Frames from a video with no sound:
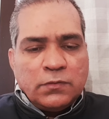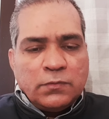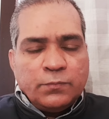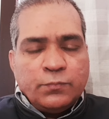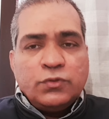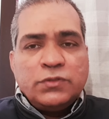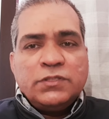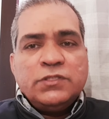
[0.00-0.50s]

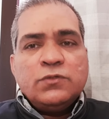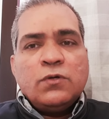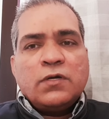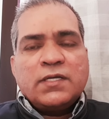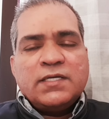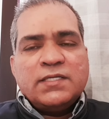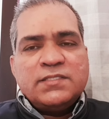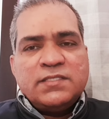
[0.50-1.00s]
put new
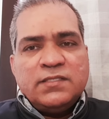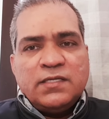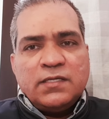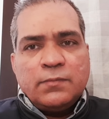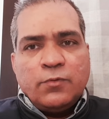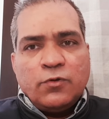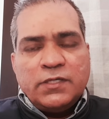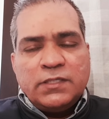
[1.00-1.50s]
organs in their
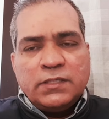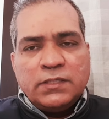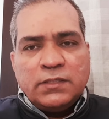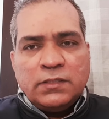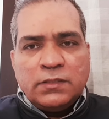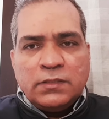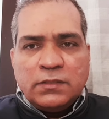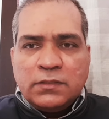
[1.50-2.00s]
body
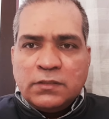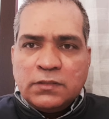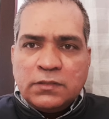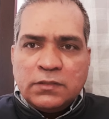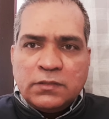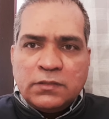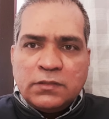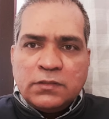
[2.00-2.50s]

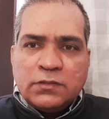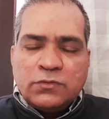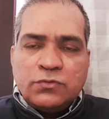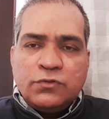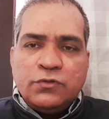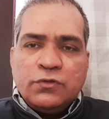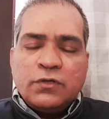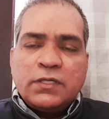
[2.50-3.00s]

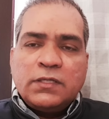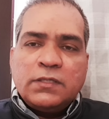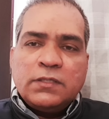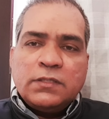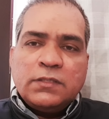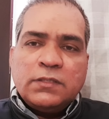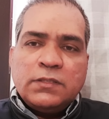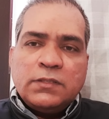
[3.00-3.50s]
through your
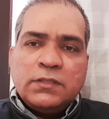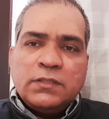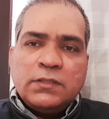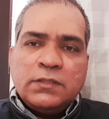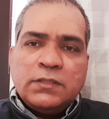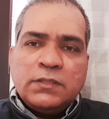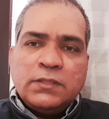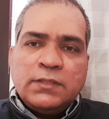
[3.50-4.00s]

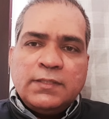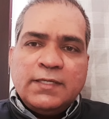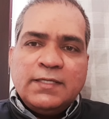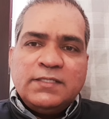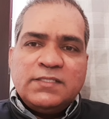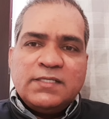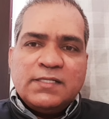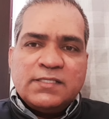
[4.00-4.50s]

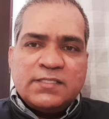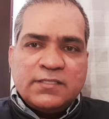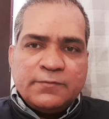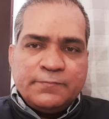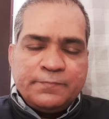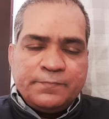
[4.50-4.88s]
angels